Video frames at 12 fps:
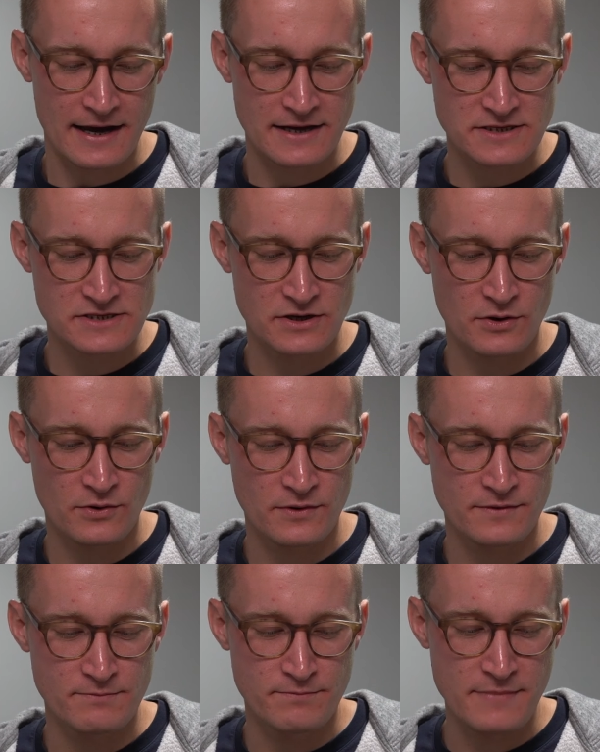So
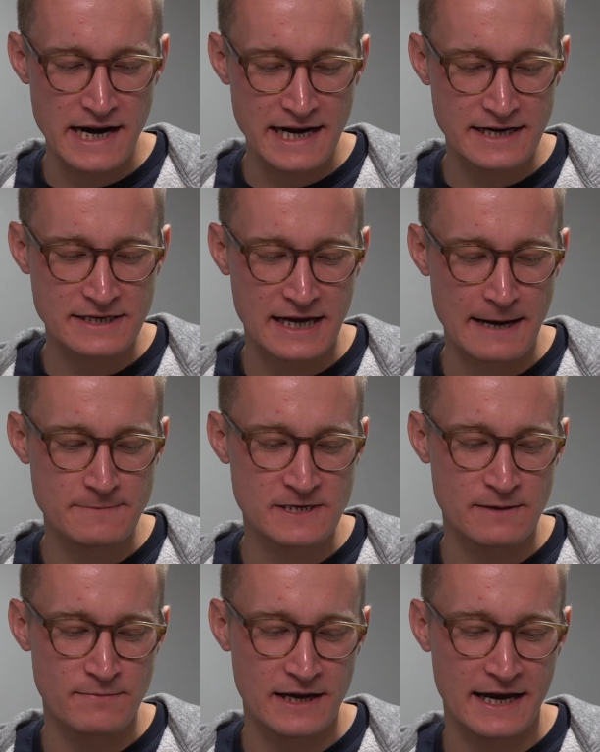media types
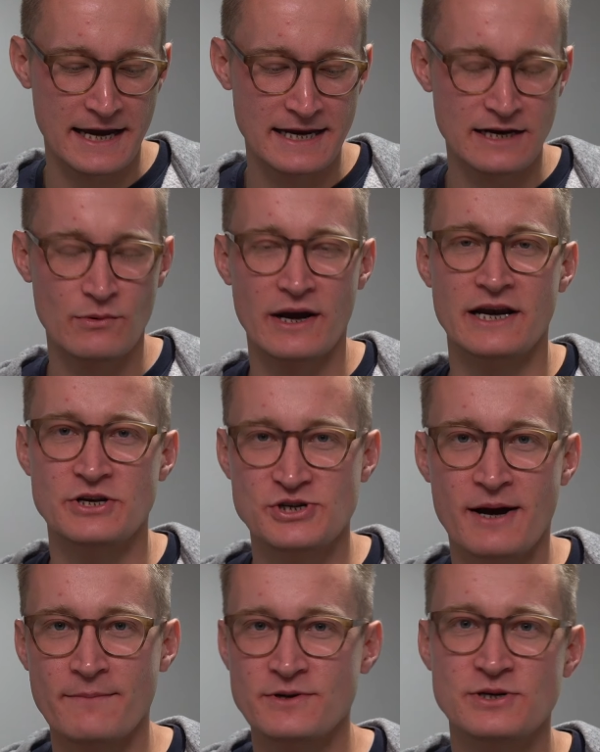can be a handy way to
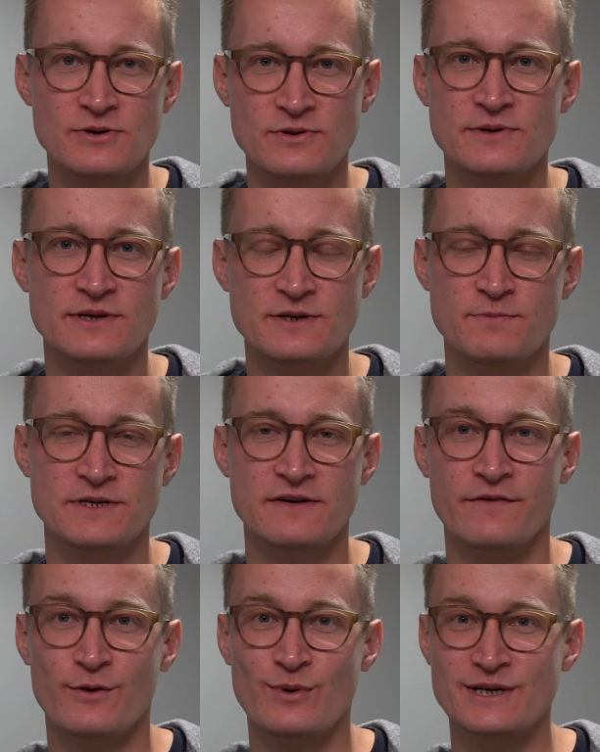jump to
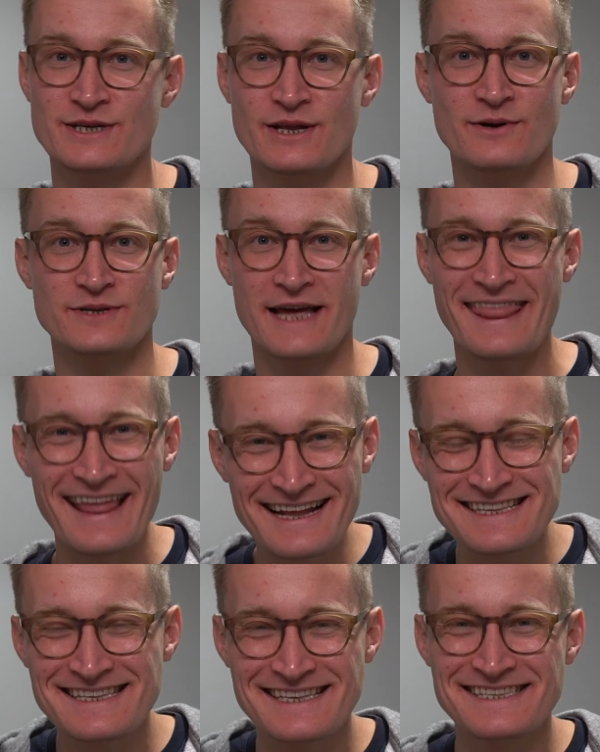specific ones of those. And
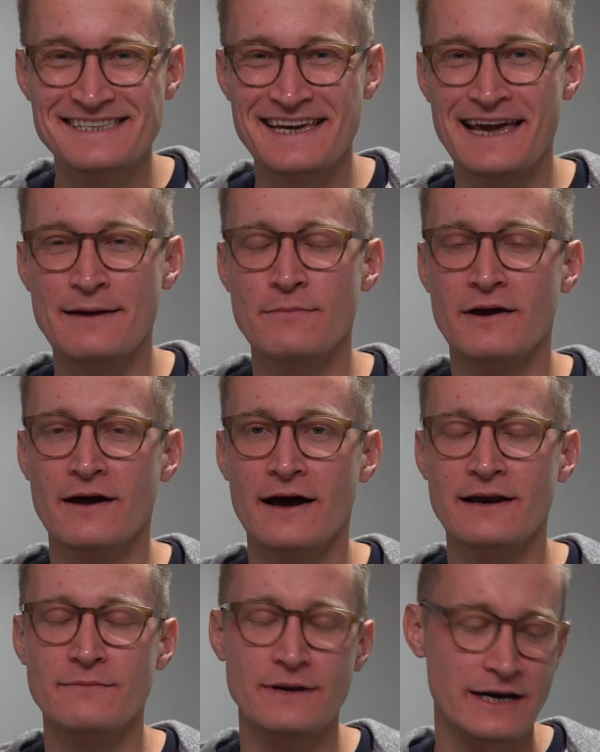that's the same
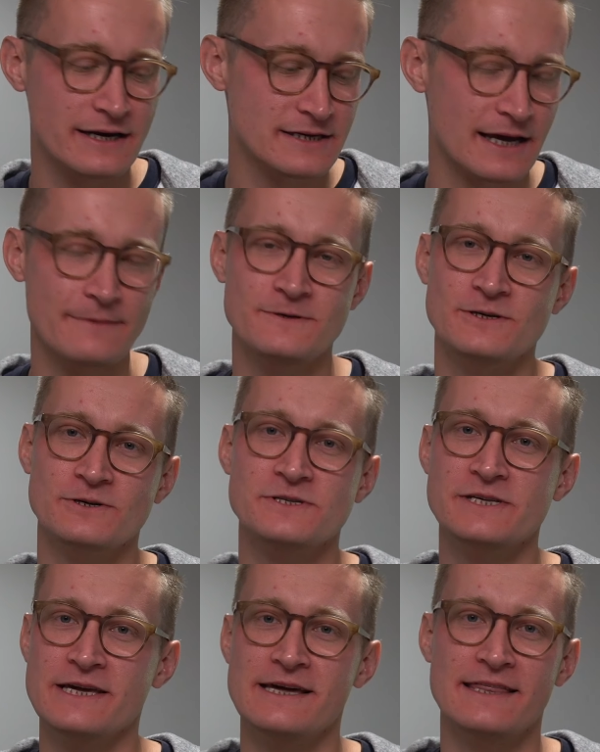kind of media types you'll
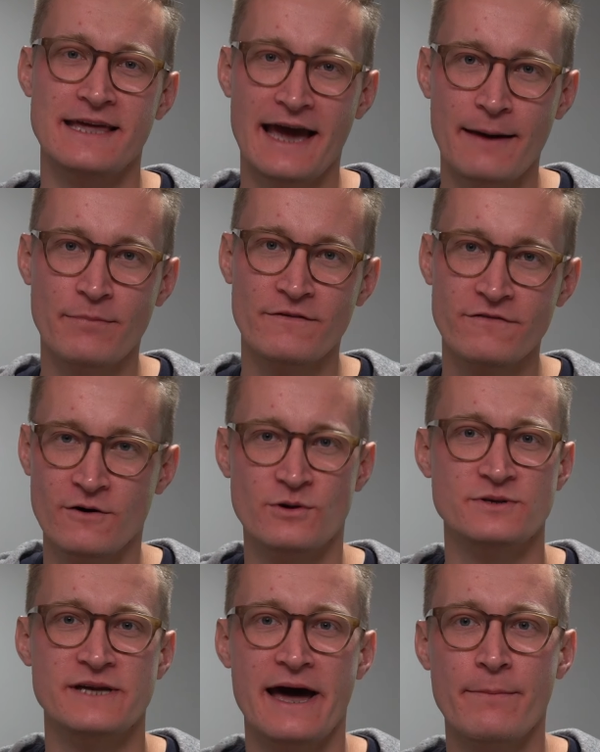see in the Apple
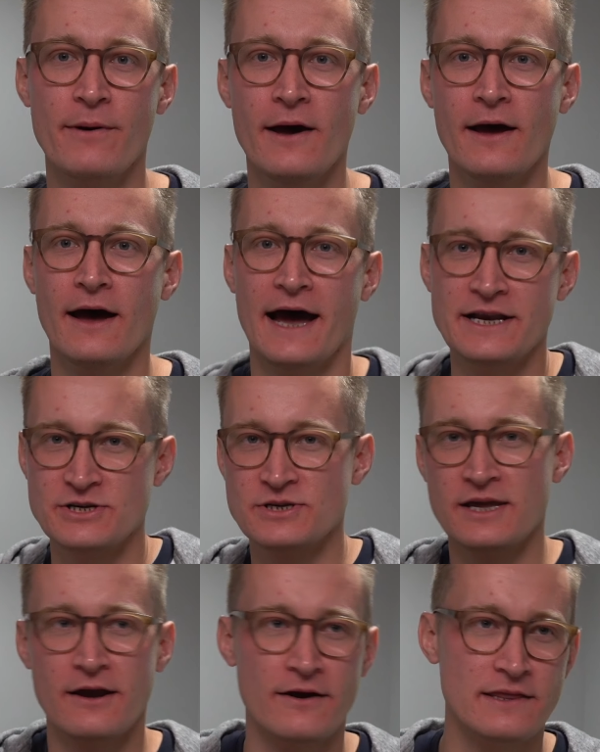Photos app. I
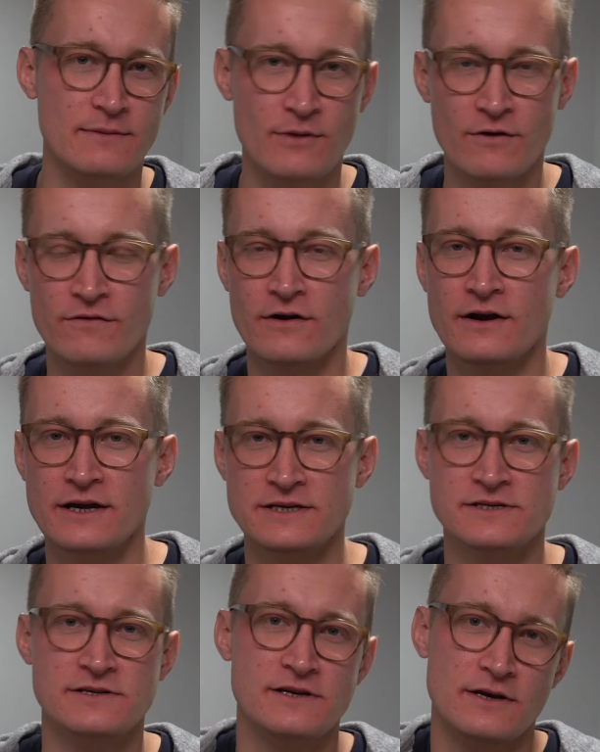just carried them over
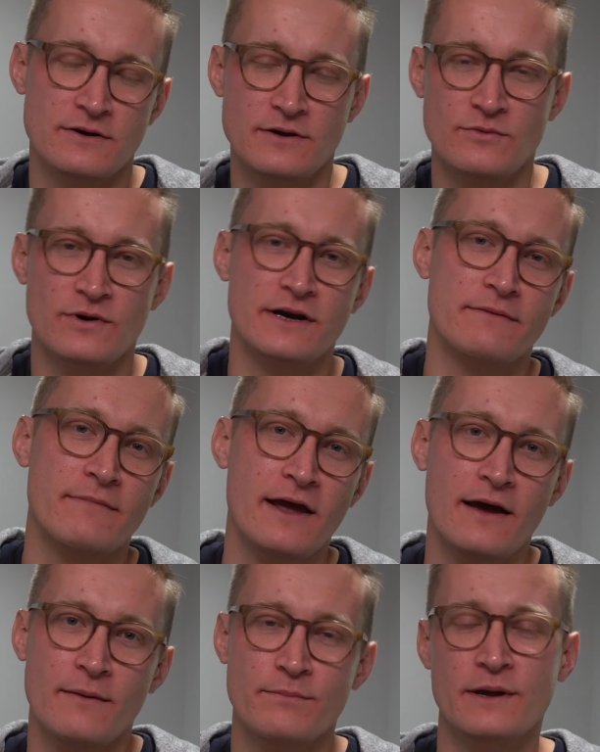because you want to
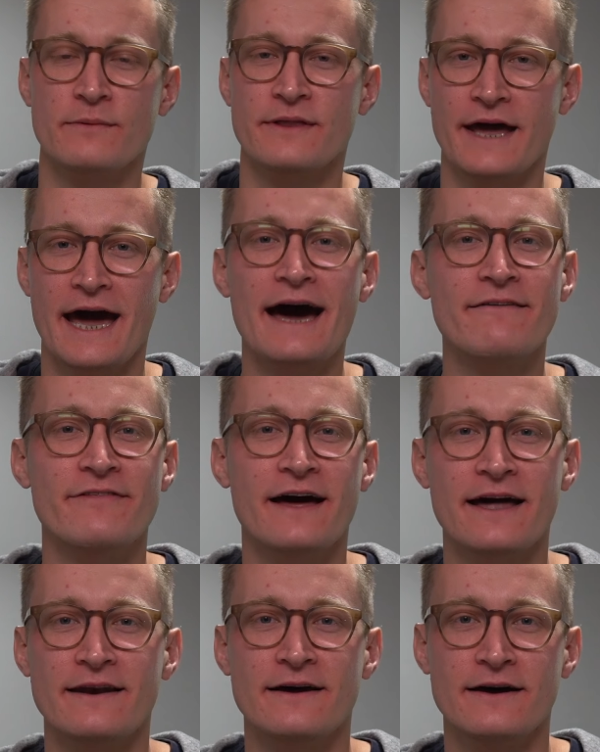be able to have
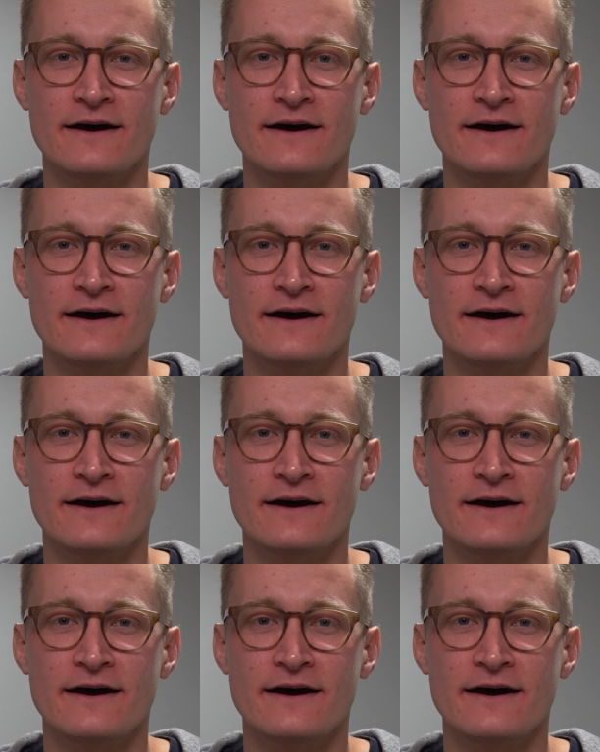that